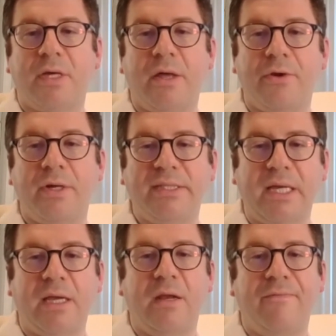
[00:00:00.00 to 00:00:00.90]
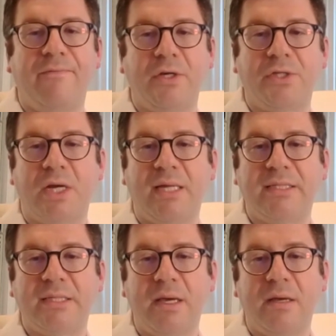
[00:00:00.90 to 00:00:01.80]
other executive functioning
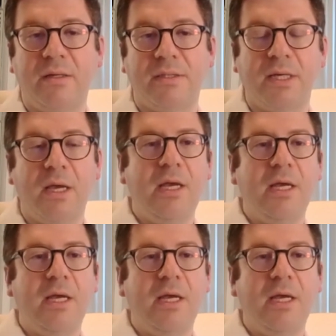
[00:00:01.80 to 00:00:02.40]
skills.